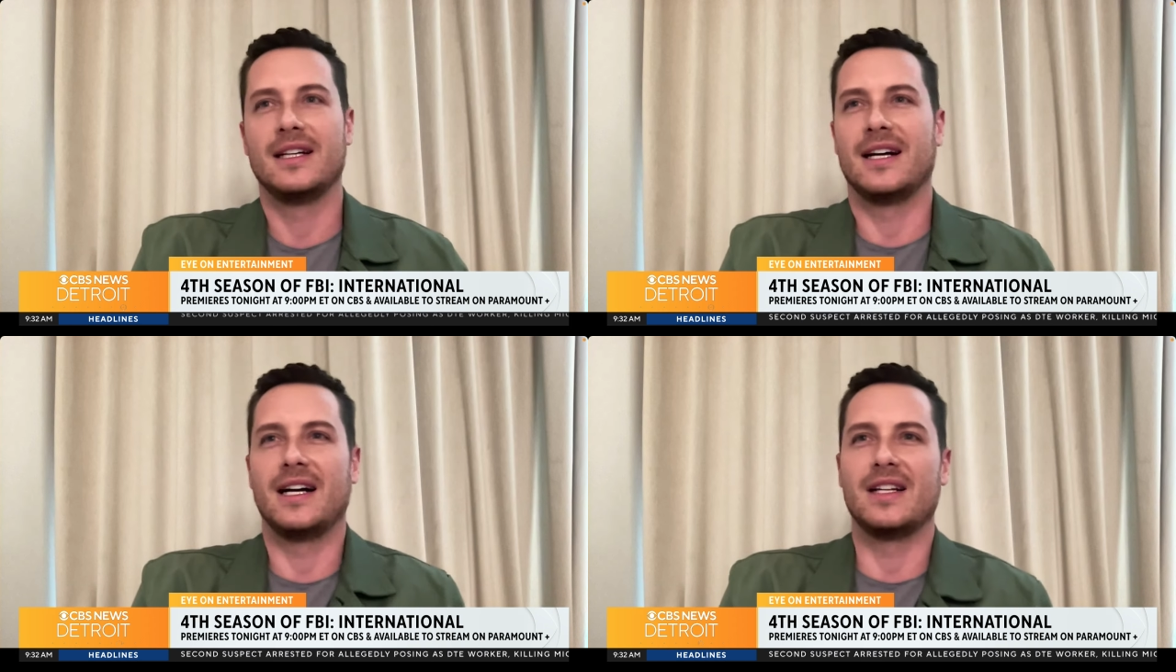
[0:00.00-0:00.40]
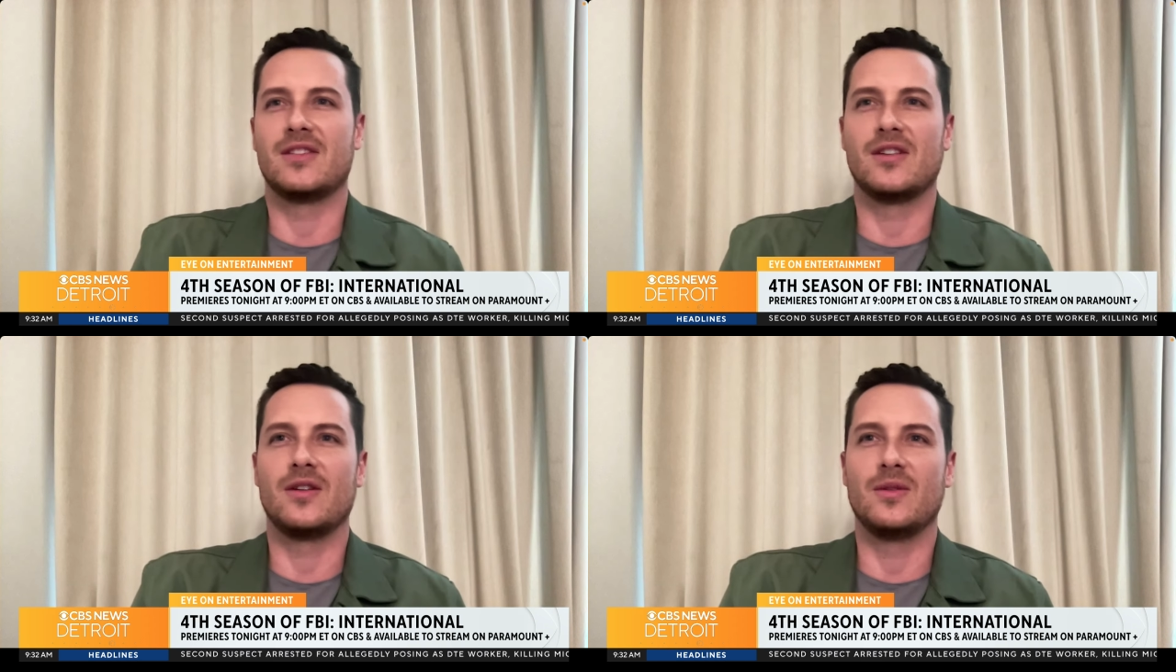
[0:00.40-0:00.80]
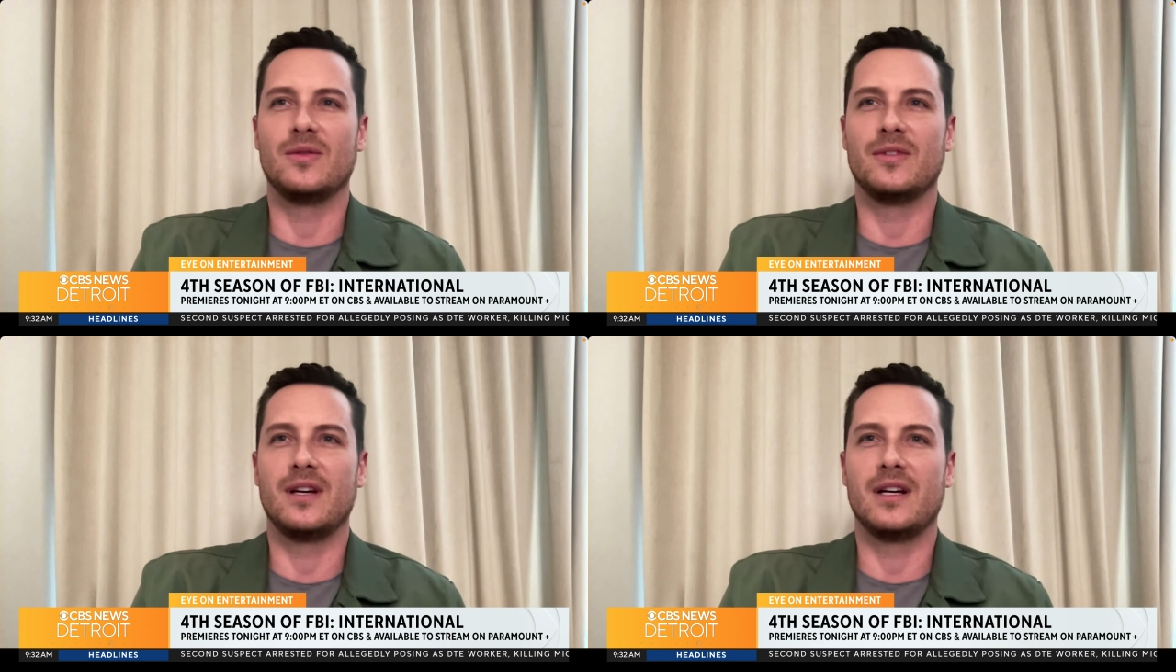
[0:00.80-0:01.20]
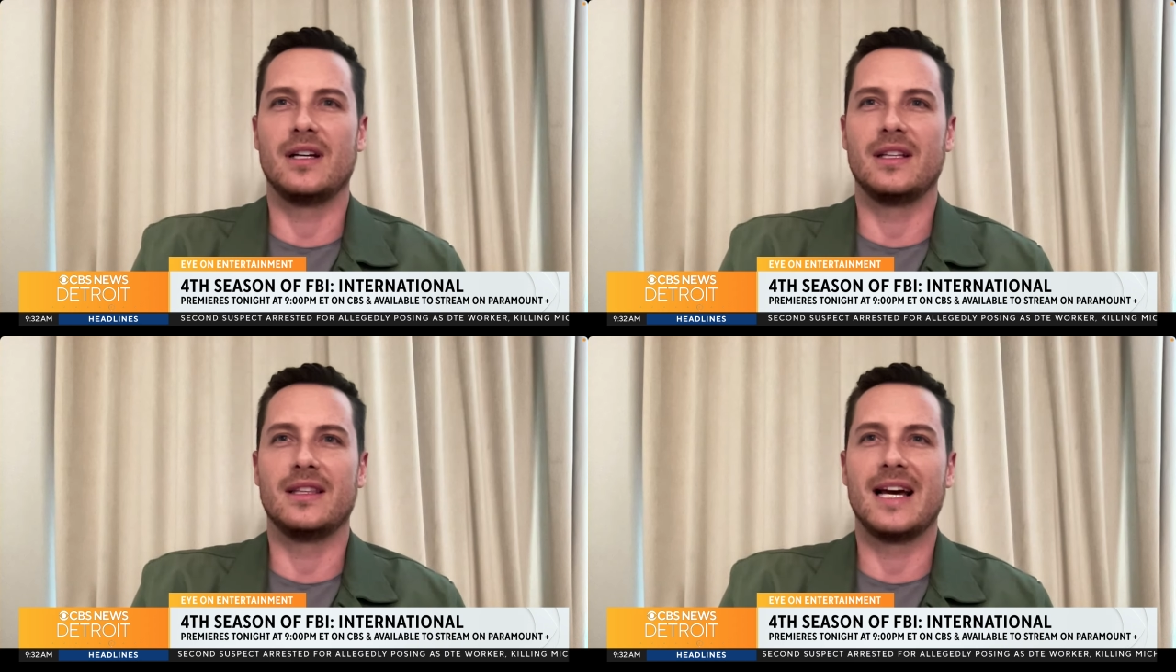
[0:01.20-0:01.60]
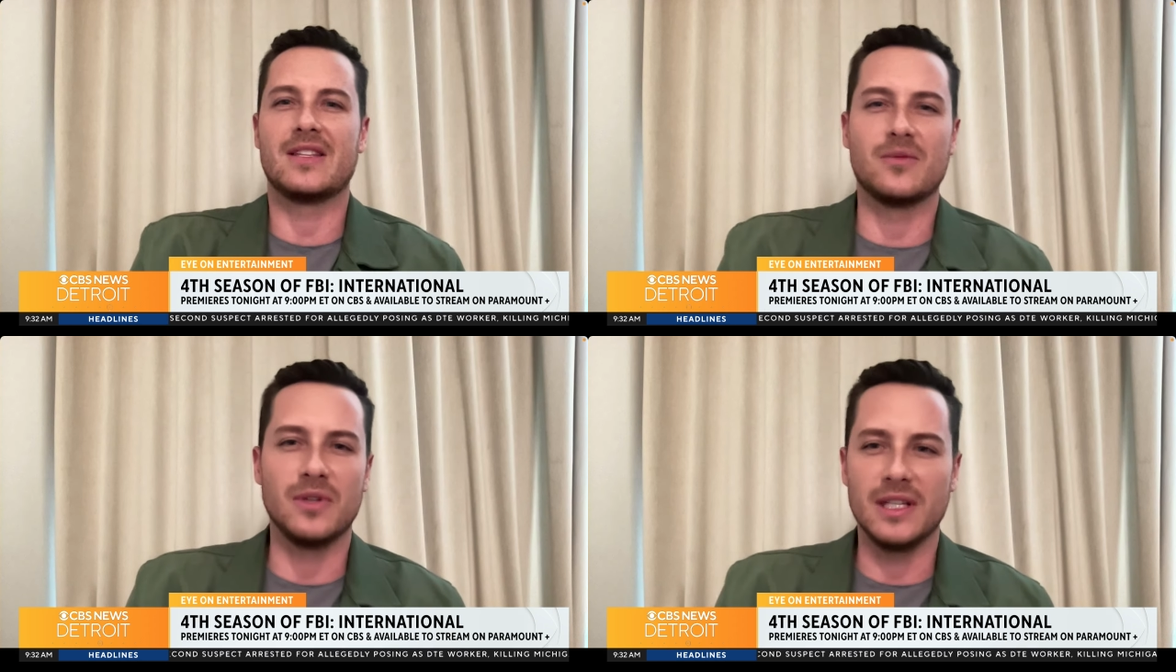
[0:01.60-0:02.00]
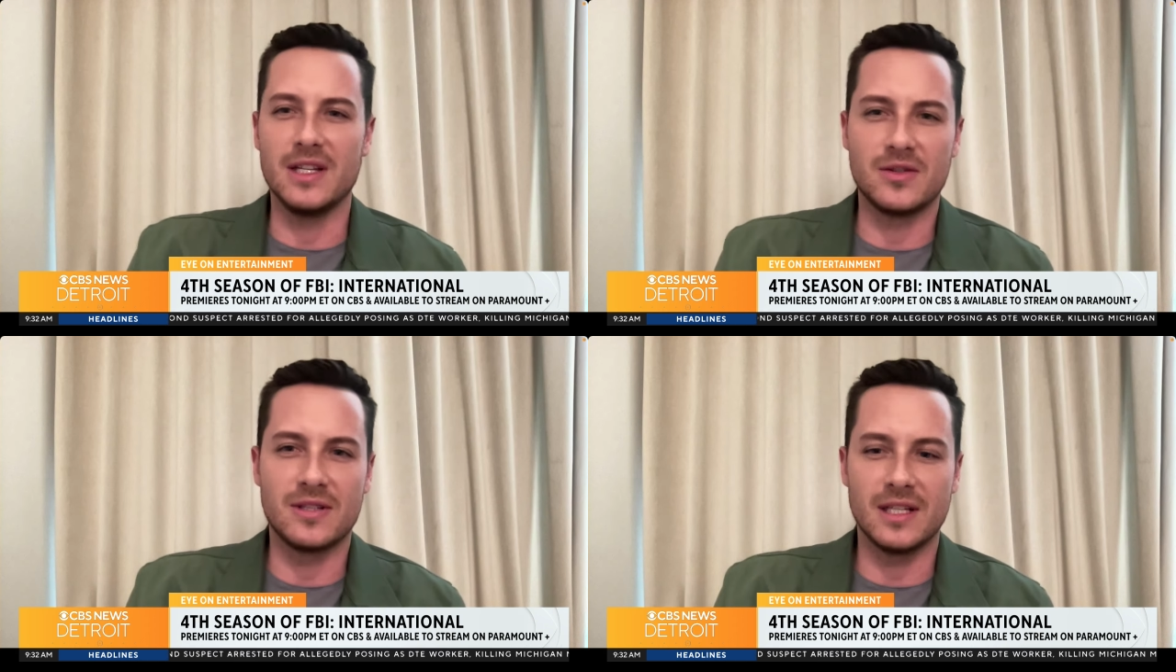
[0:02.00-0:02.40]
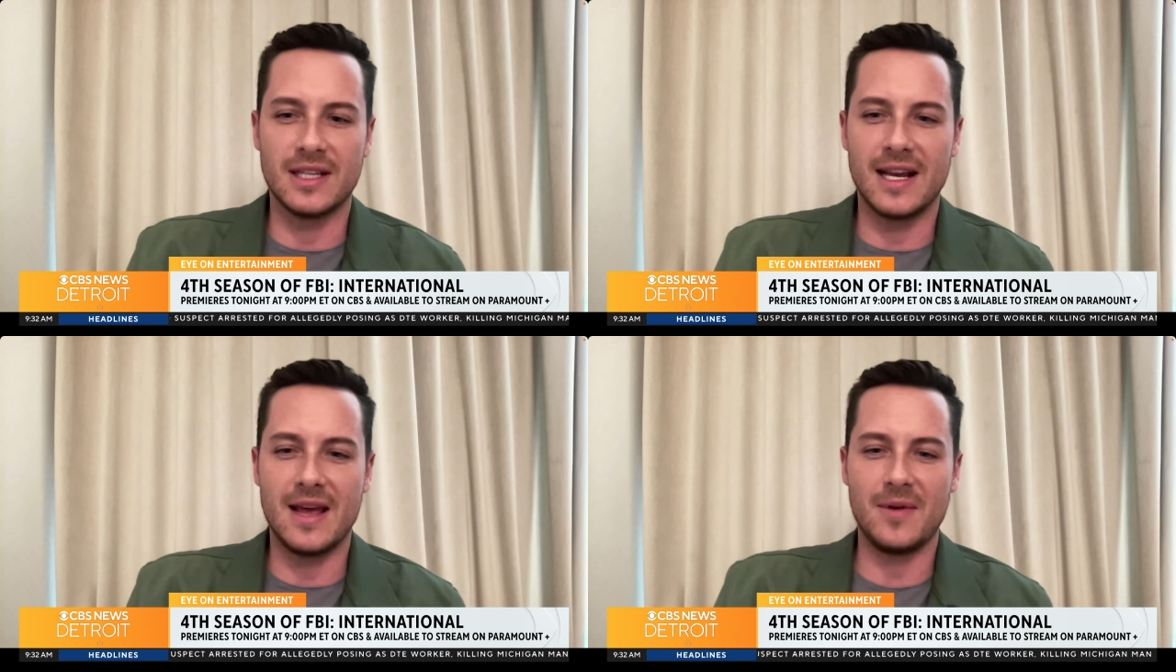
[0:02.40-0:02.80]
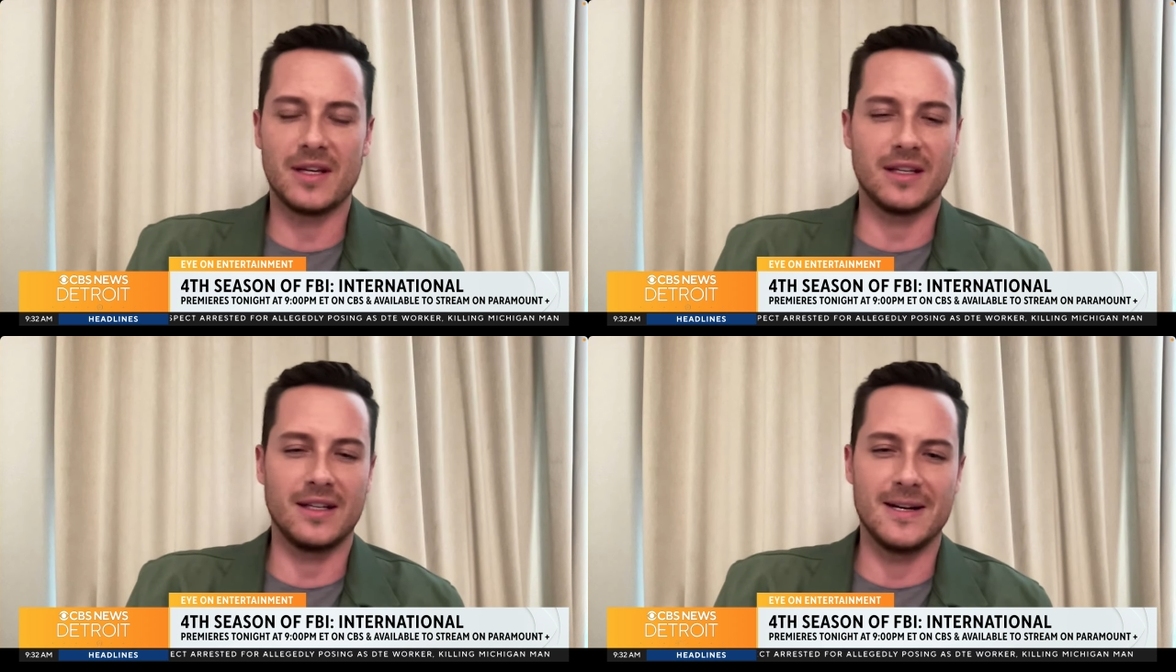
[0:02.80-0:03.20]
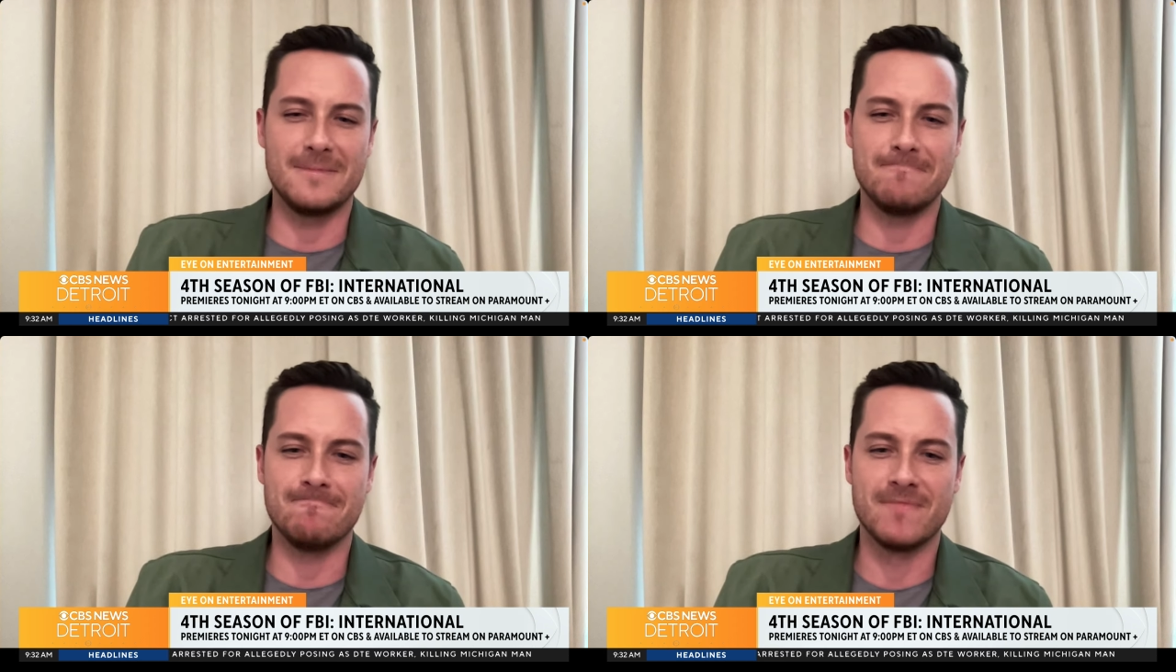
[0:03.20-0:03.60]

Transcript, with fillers: Uh, so uh, that's a really interesting dynamic. Um,